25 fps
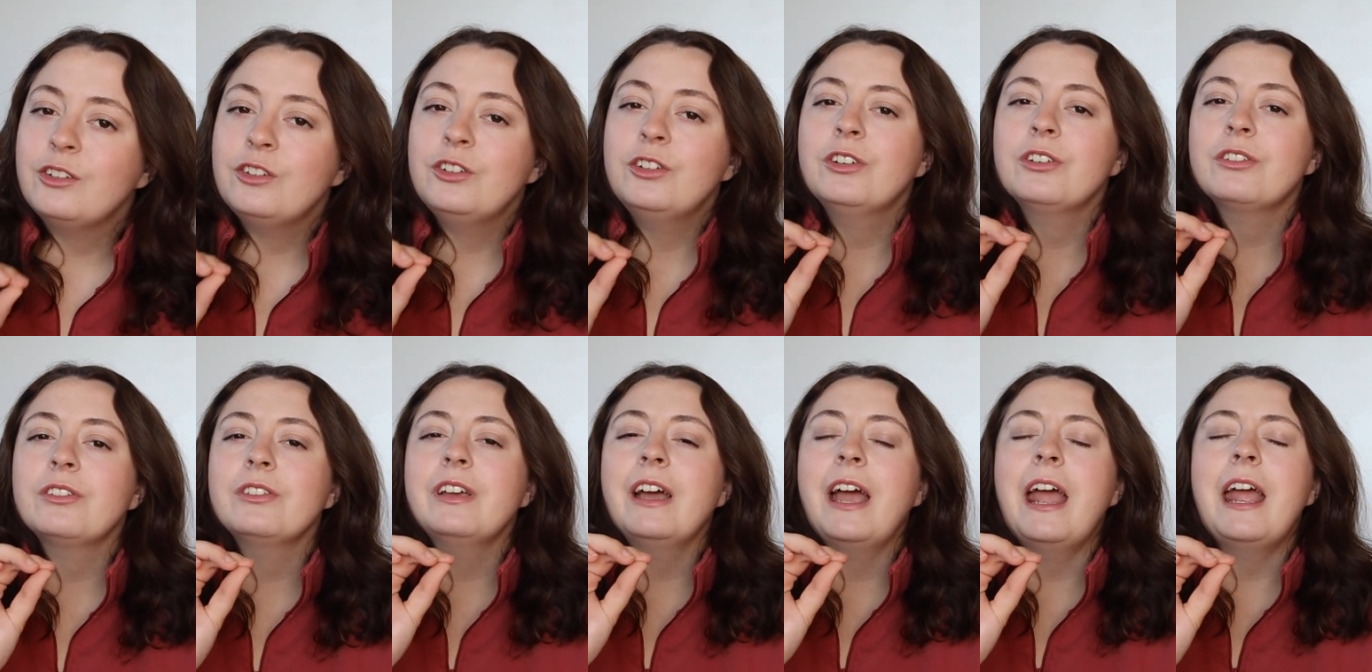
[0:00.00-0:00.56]

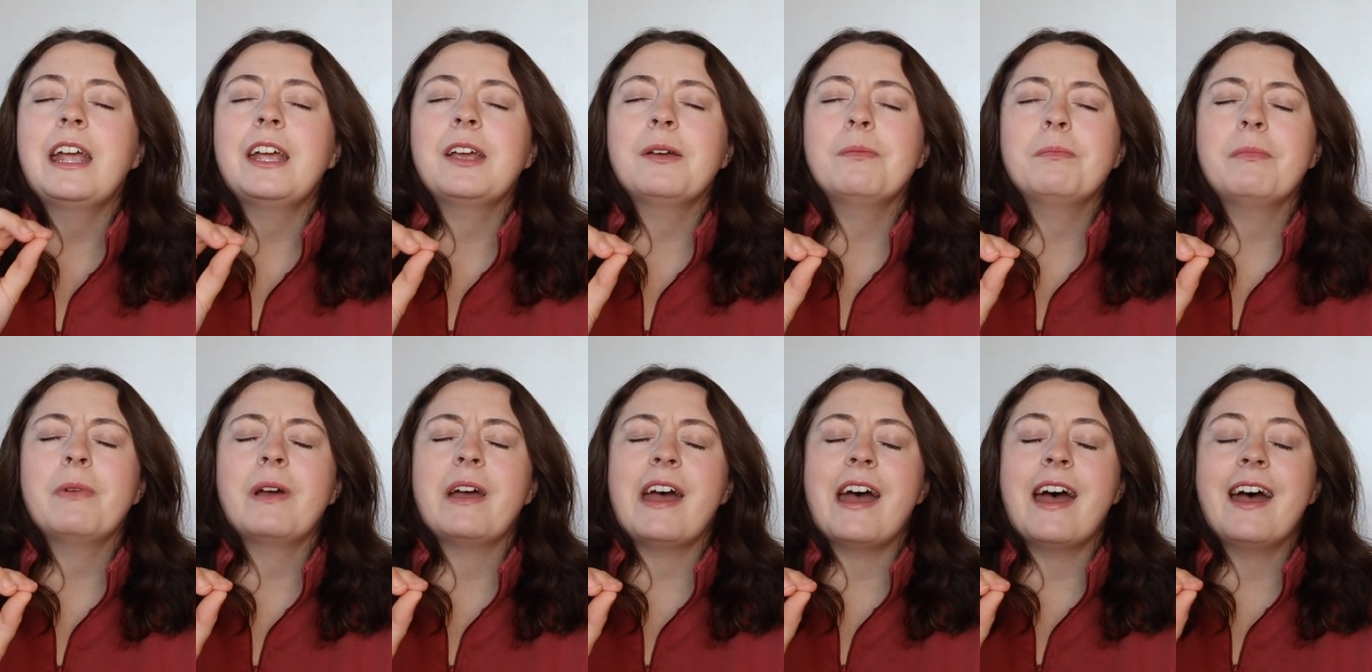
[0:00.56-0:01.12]
You're laying
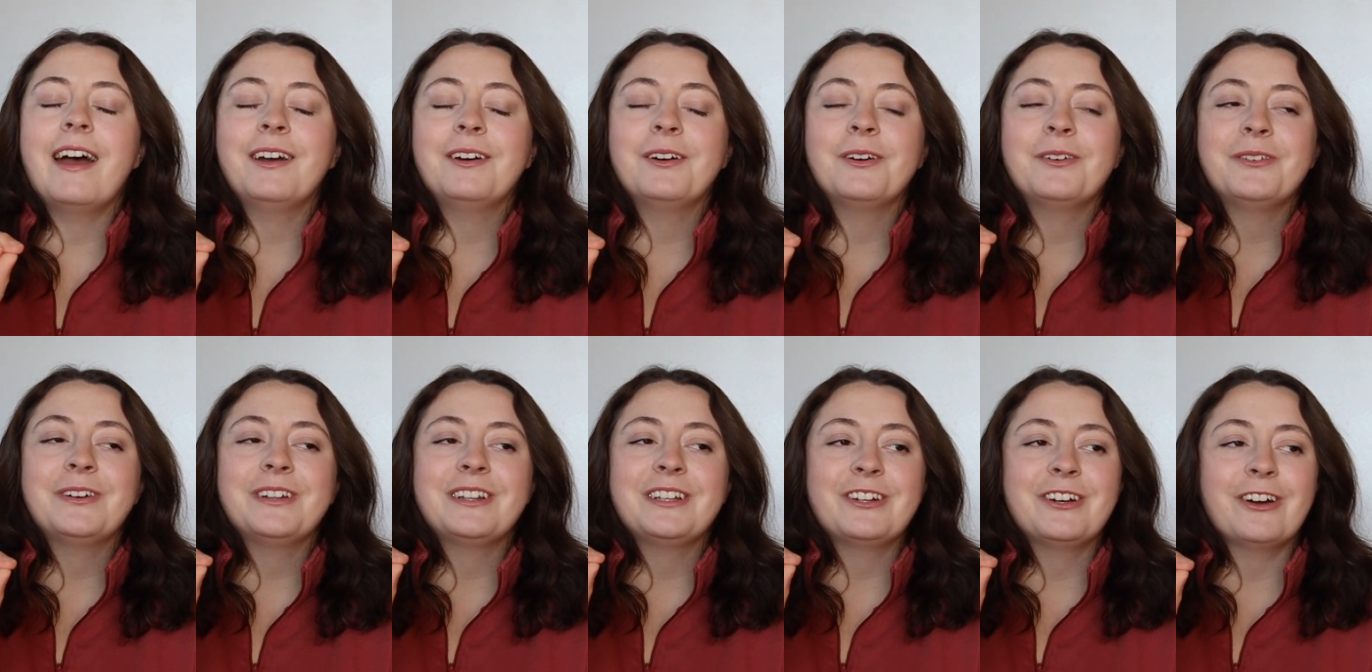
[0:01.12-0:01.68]
in
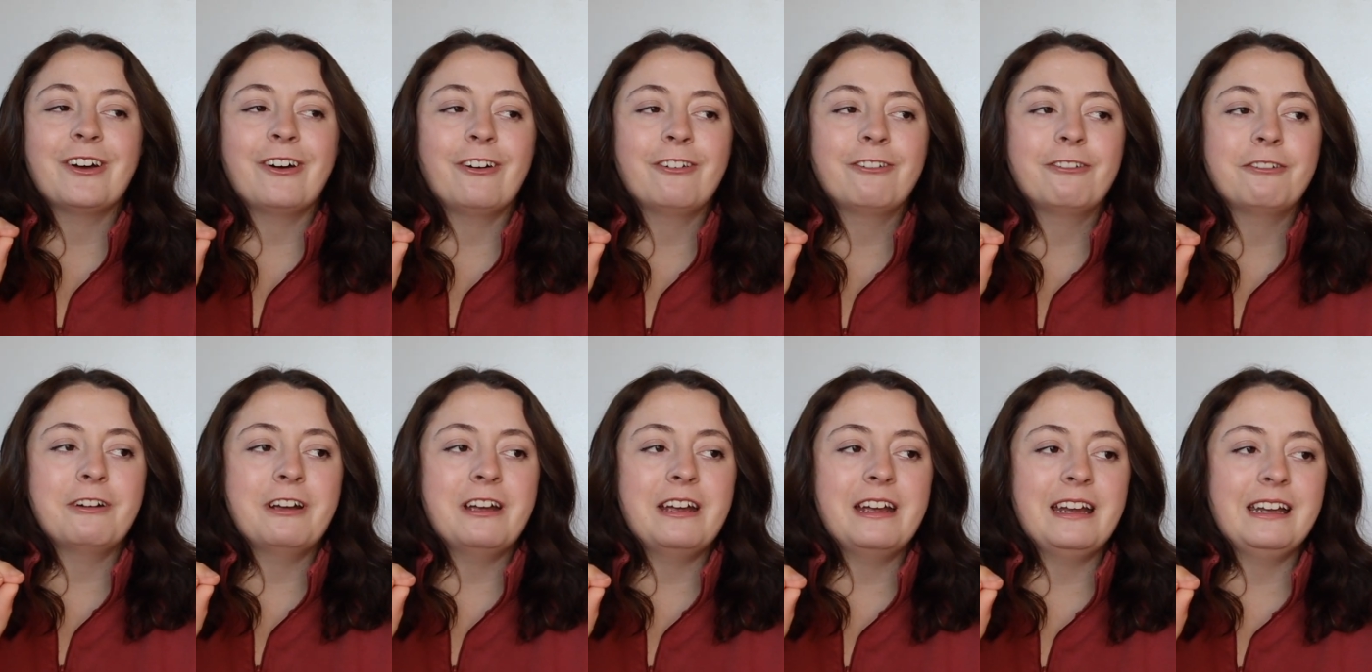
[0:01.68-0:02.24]
bed with your
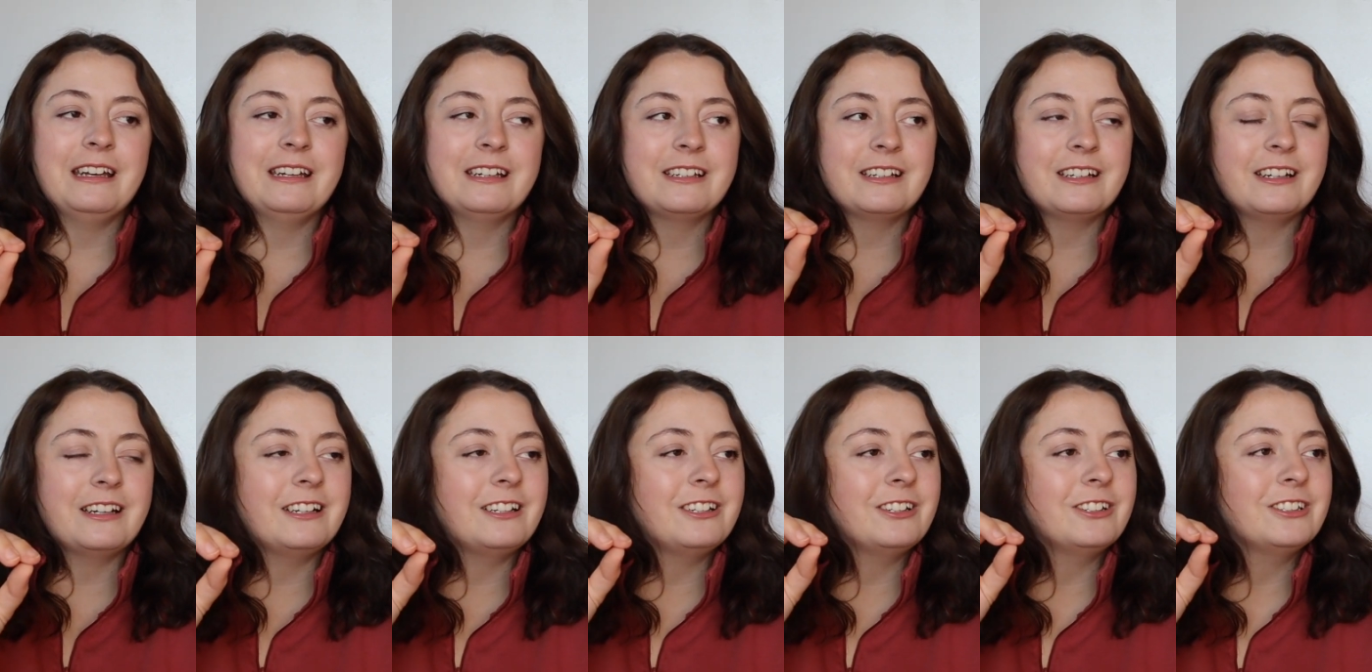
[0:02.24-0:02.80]
girlfriend
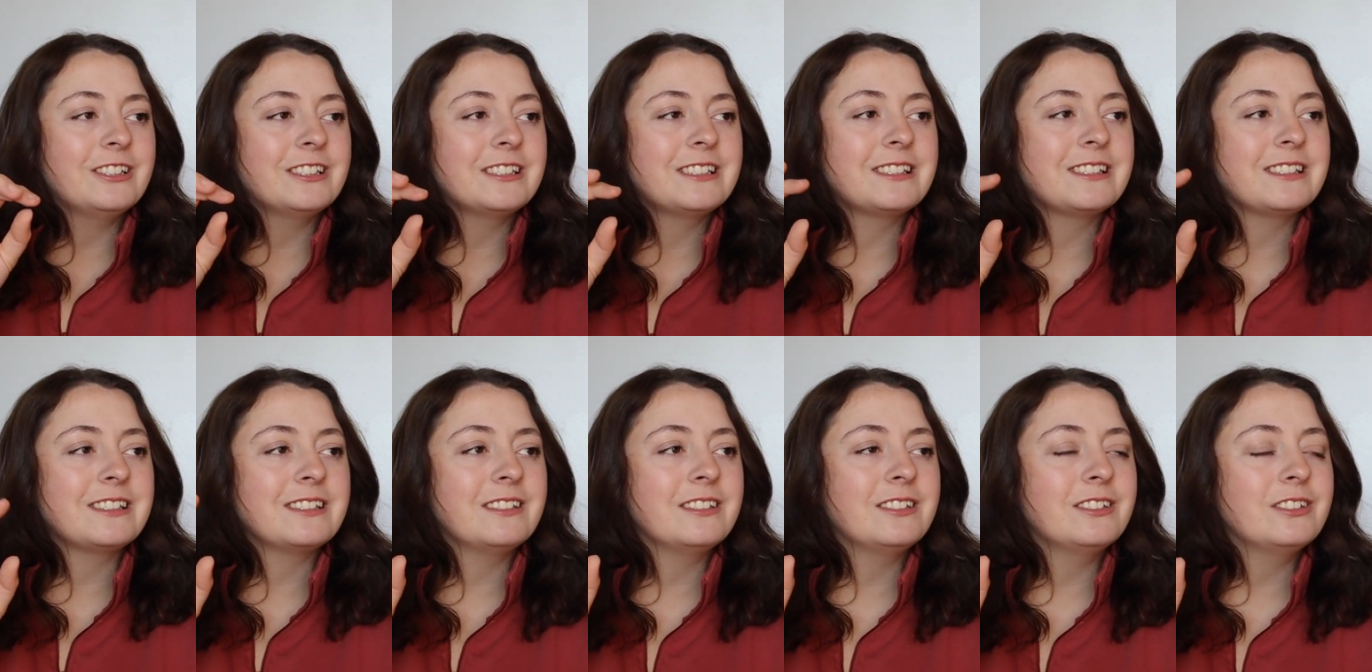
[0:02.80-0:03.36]
and you're
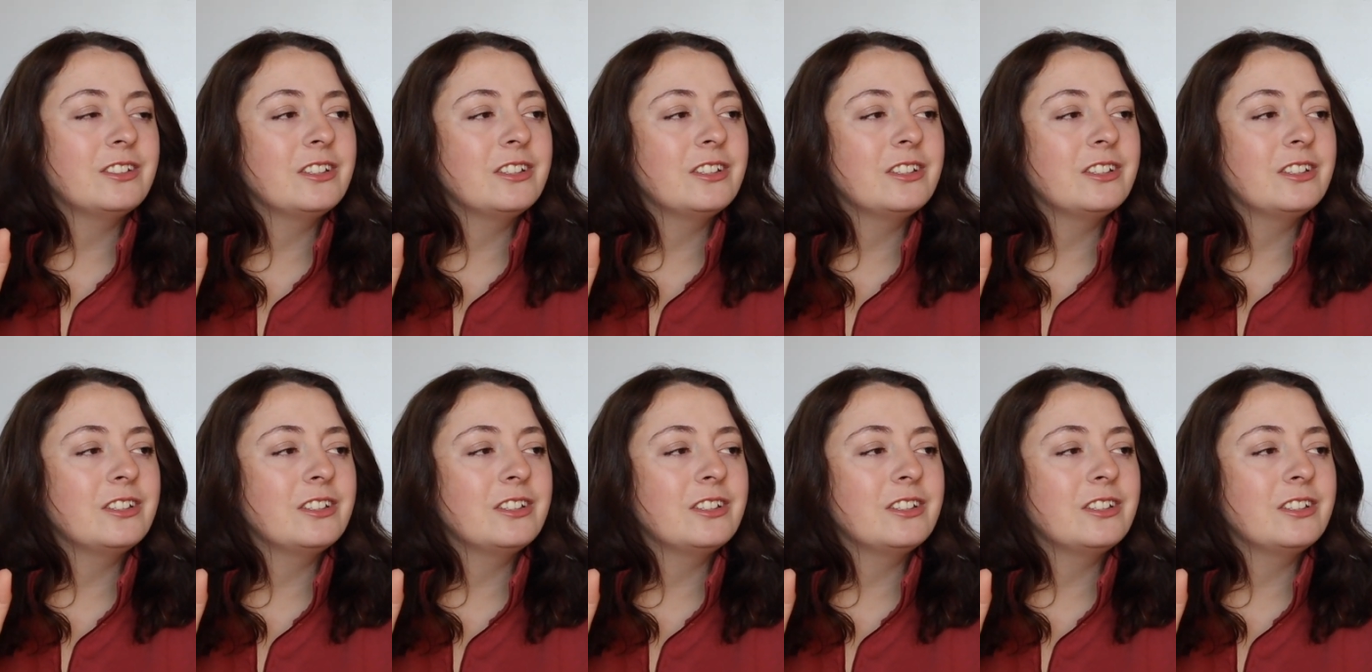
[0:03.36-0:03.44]
just,